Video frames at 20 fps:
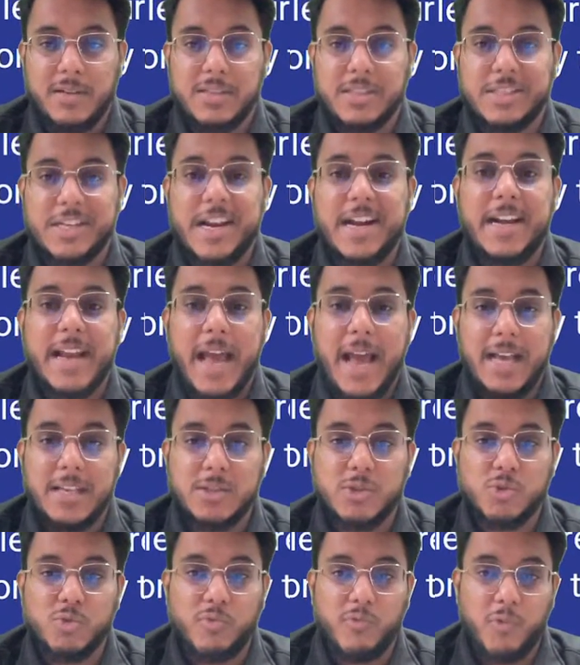state
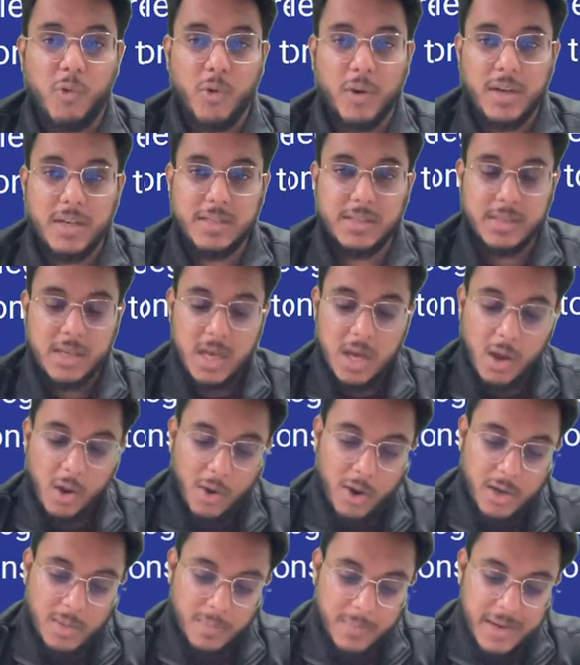has to focus
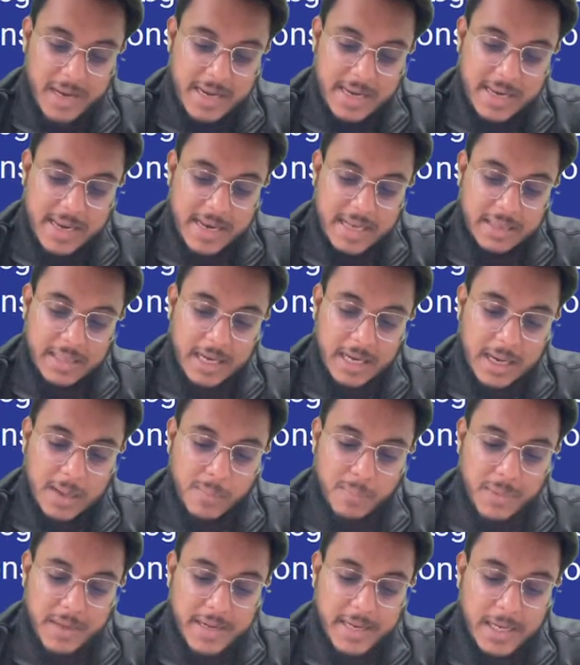on bringing the
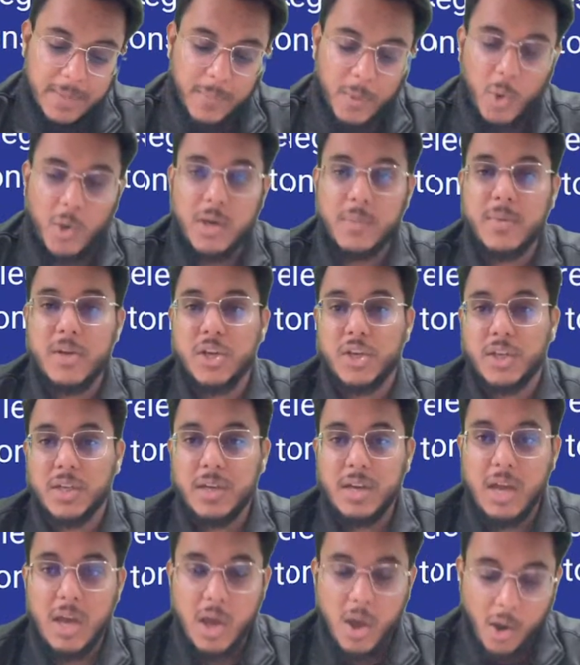complete
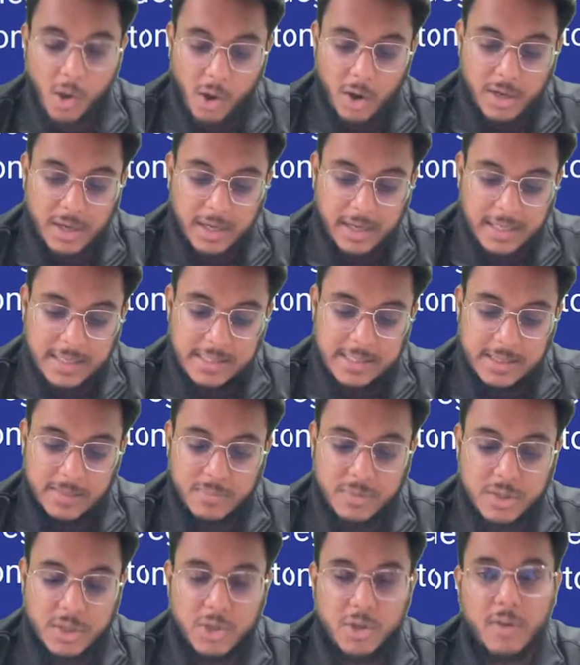prohibition on
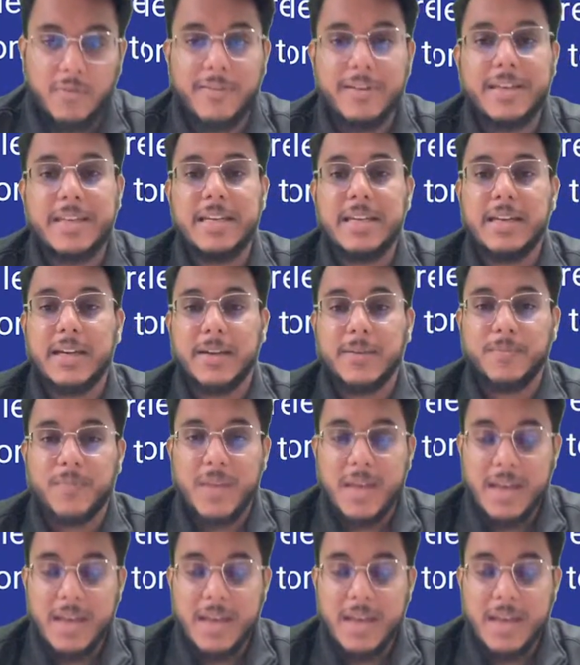consumption of liquor